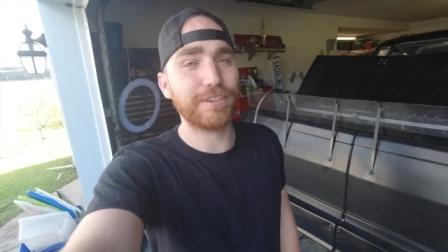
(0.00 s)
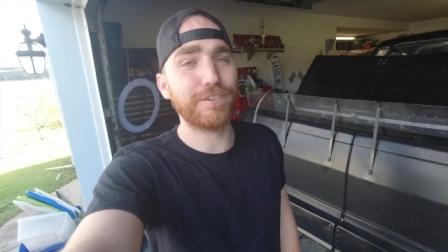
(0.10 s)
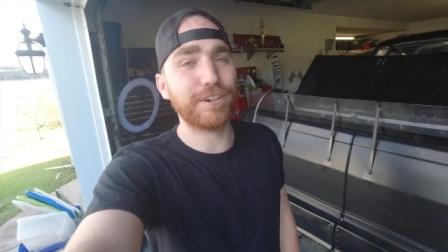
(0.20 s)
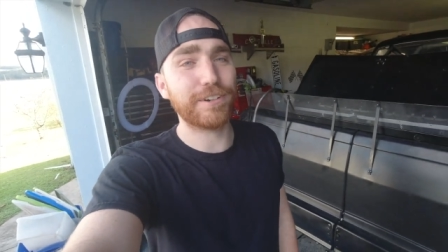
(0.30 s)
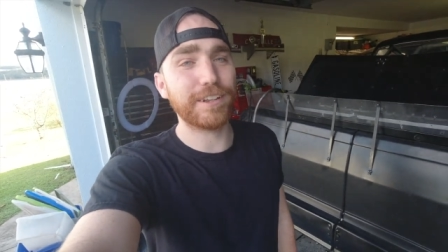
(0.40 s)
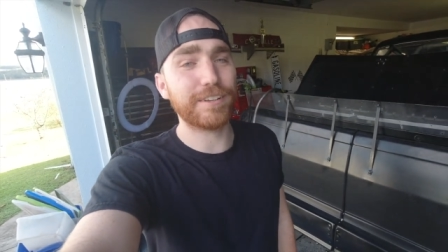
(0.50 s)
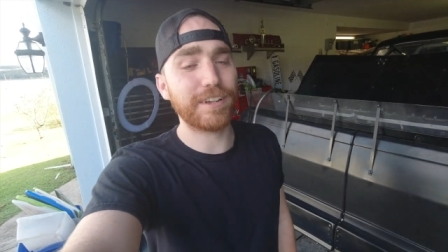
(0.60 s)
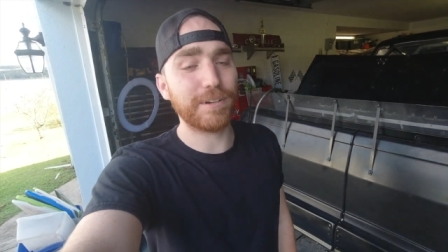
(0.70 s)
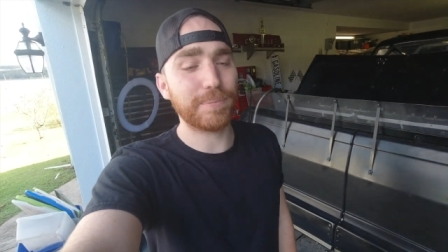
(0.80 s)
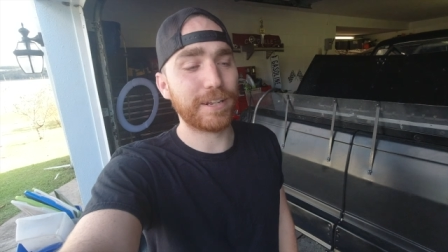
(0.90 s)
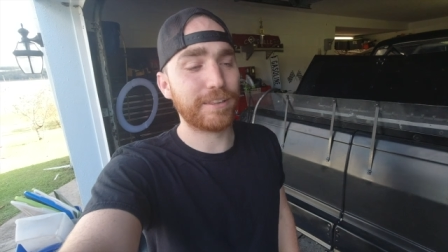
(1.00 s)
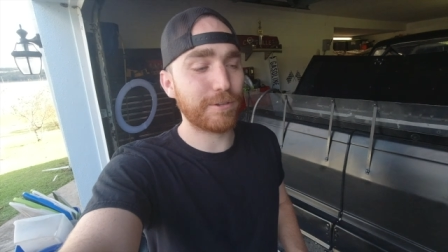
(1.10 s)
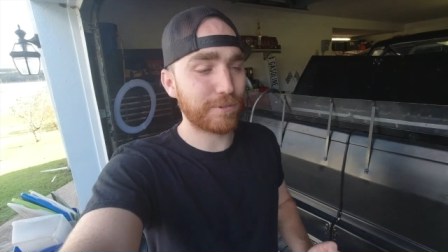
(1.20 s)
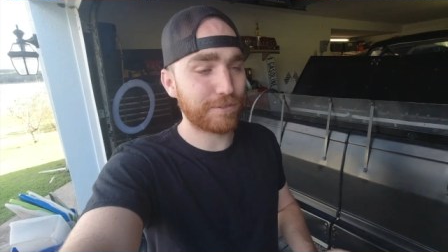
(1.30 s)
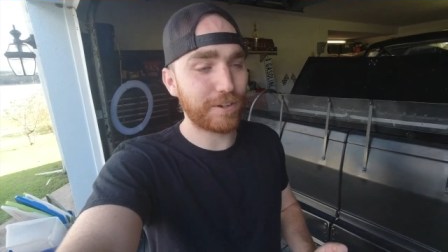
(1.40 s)
figuring this out, but I
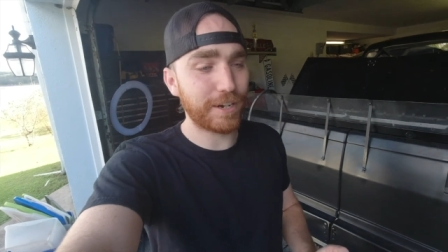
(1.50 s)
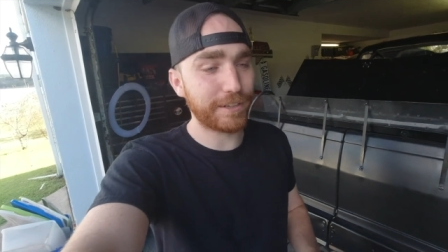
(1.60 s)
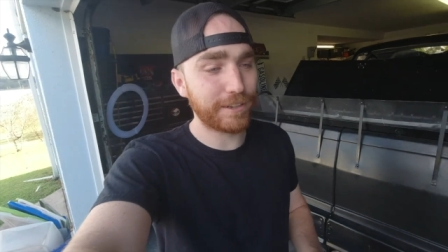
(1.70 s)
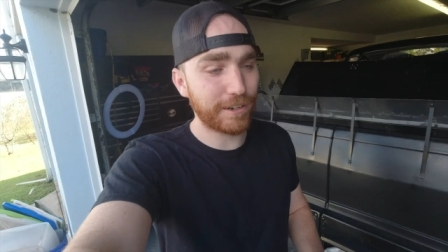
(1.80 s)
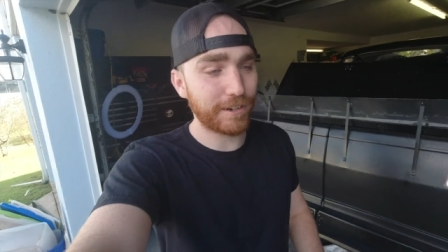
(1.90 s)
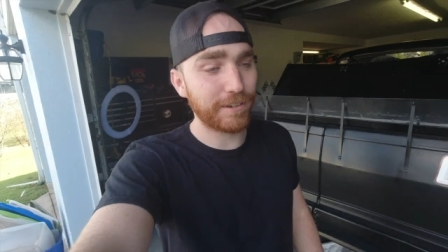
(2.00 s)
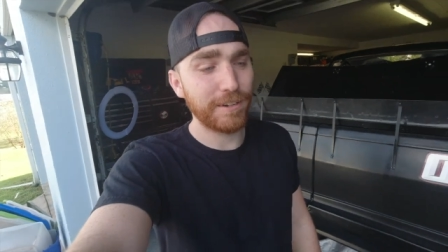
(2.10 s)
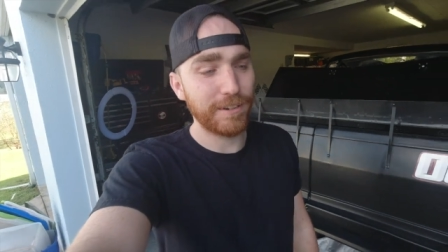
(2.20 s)
think we're finally there.